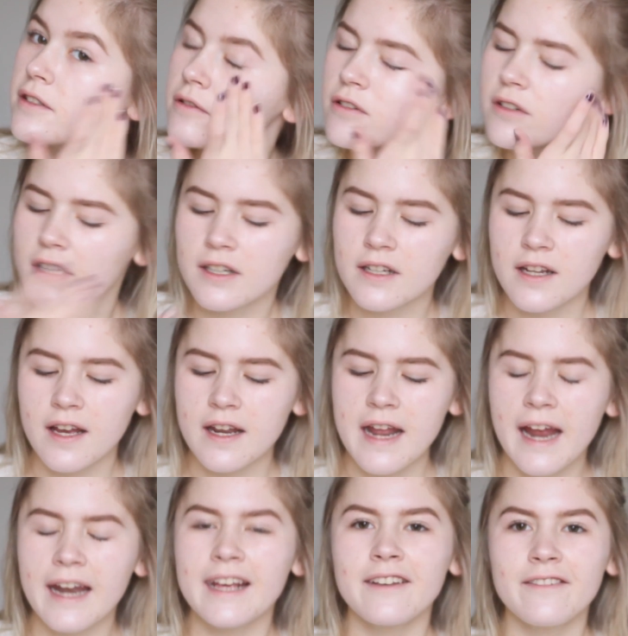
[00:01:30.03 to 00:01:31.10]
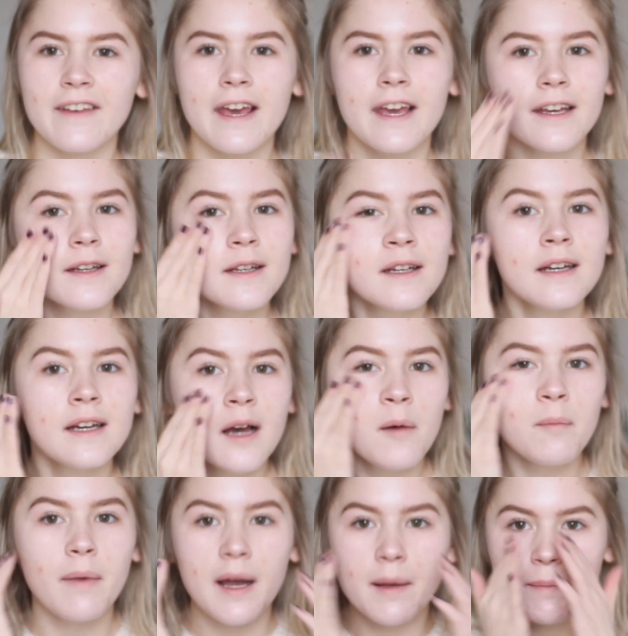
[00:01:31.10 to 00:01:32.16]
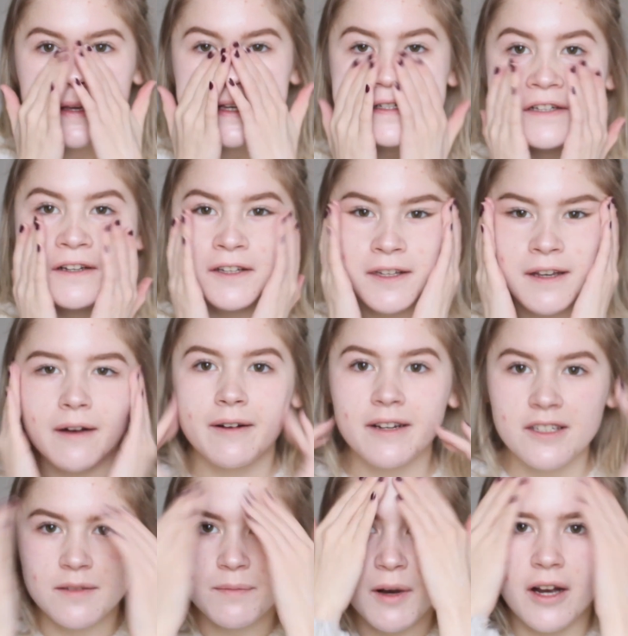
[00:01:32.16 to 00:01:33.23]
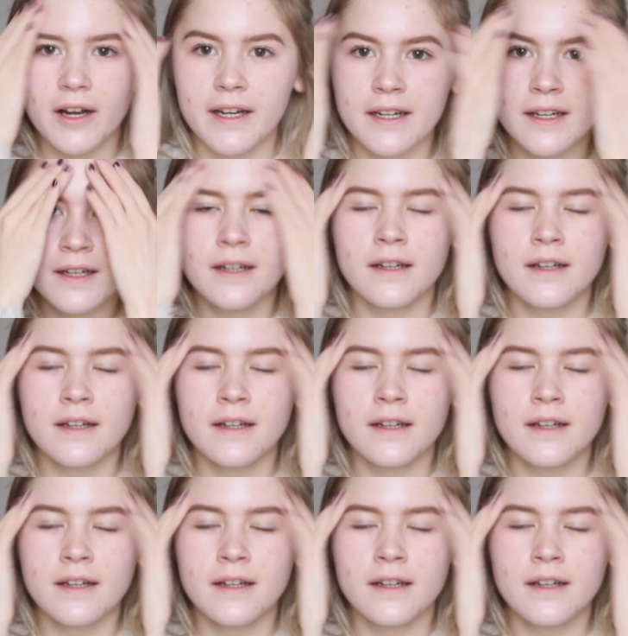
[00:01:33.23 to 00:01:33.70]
You're not going to learn anything by me showing you how I do mine.